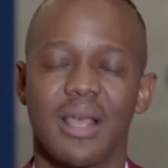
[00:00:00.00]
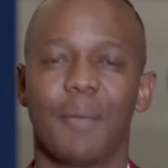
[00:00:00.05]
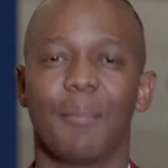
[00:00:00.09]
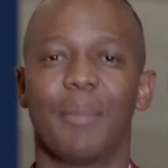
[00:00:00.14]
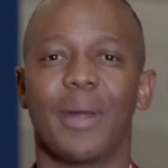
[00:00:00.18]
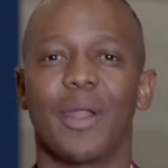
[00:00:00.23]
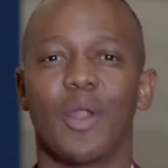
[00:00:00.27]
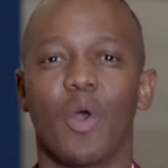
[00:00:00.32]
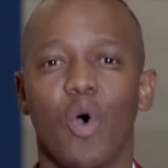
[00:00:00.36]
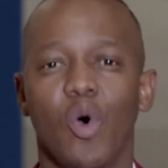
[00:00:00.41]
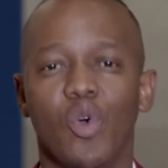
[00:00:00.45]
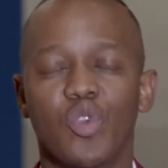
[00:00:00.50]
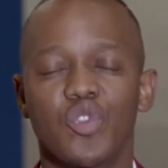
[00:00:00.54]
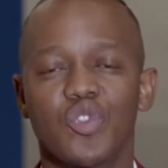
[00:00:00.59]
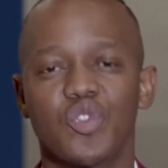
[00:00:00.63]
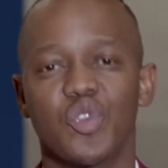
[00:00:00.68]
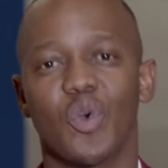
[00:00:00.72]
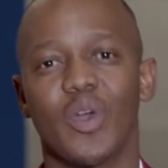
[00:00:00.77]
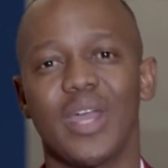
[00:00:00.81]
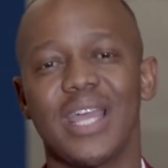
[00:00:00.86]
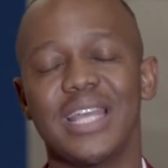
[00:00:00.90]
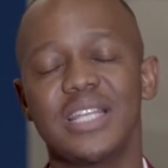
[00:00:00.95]
but
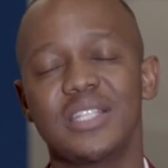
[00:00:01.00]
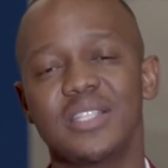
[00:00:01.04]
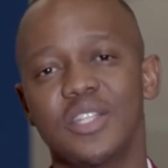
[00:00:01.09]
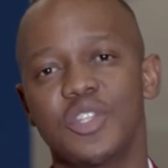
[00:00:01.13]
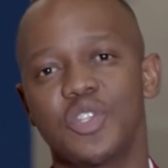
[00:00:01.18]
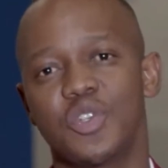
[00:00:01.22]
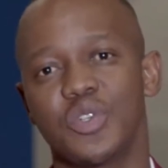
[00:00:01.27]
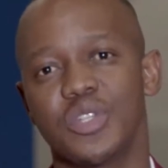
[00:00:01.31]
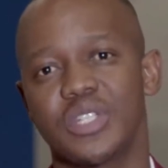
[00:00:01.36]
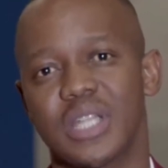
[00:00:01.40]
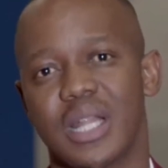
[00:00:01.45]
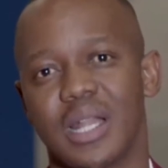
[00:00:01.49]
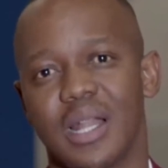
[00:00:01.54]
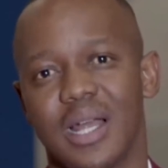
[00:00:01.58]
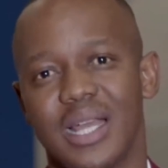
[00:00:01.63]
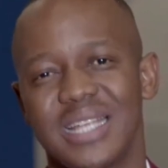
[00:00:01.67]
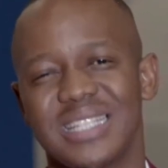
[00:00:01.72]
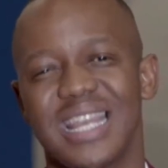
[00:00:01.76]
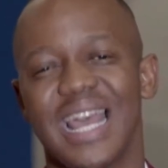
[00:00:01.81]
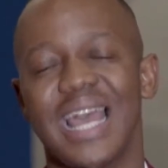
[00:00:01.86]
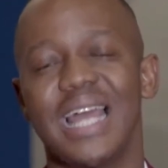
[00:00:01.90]
also institutionalize